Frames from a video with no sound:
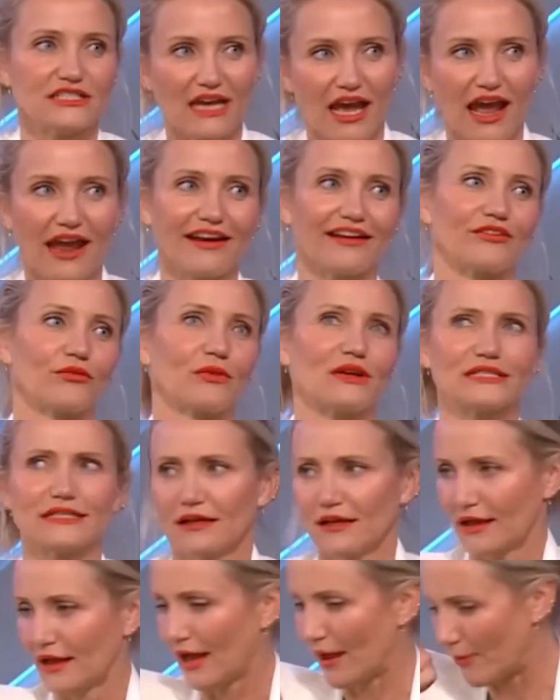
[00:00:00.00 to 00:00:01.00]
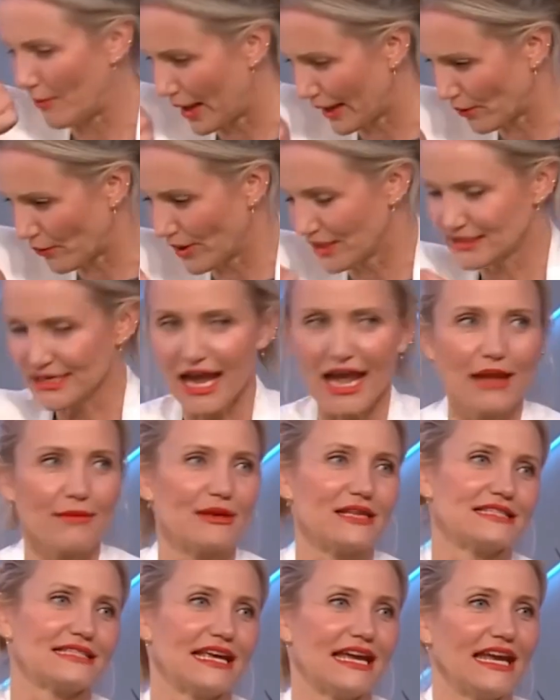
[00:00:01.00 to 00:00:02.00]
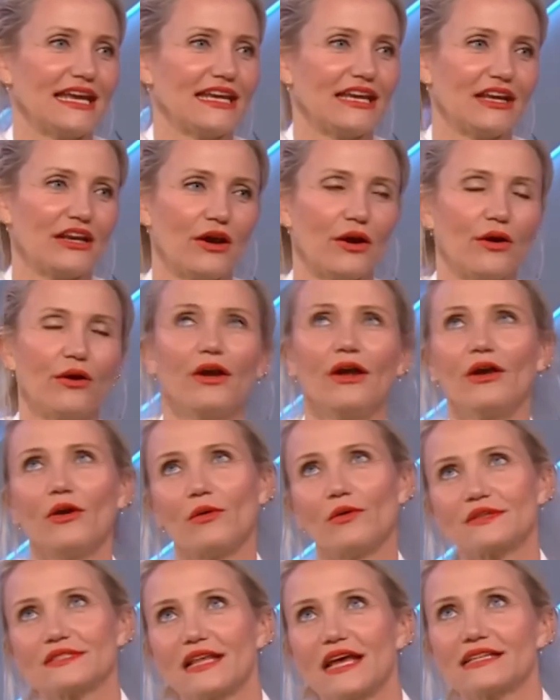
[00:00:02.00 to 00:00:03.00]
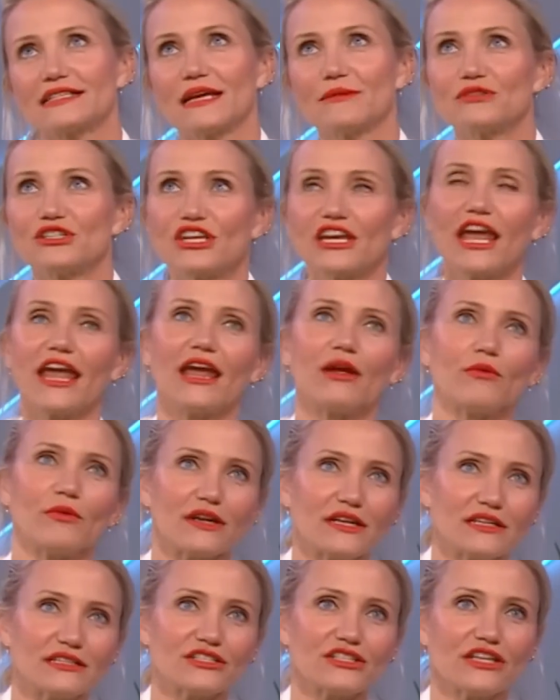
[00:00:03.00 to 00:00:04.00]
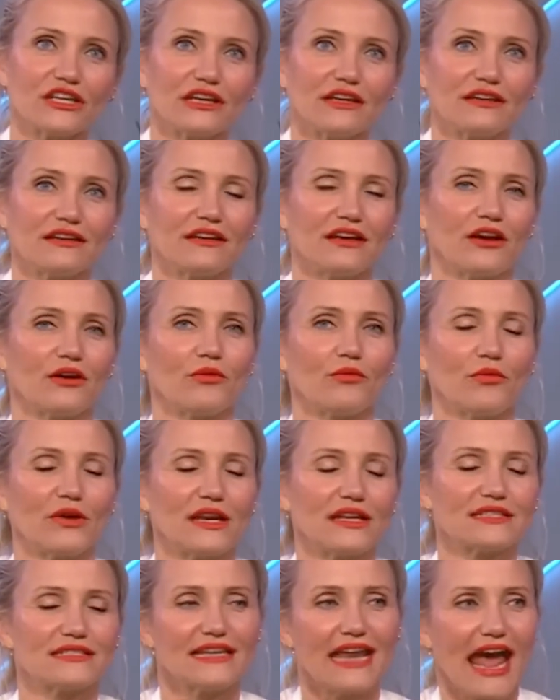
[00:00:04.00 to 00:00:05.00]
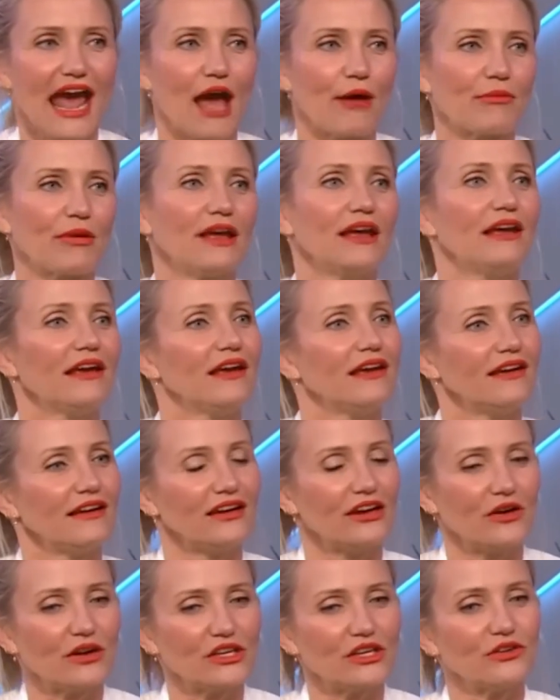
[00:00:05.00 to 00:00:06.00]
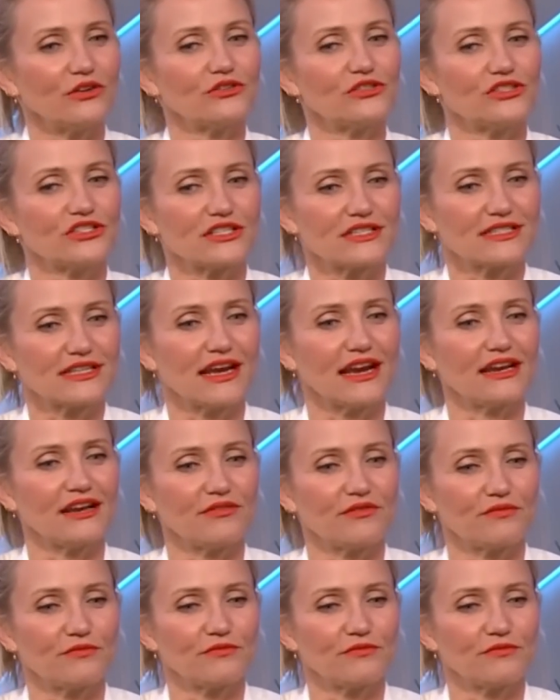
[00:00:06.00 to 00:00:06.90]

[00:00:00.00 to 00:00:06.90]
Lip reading: only produced striking images that showcased her confidence, but also earned her a kind of respect from the press.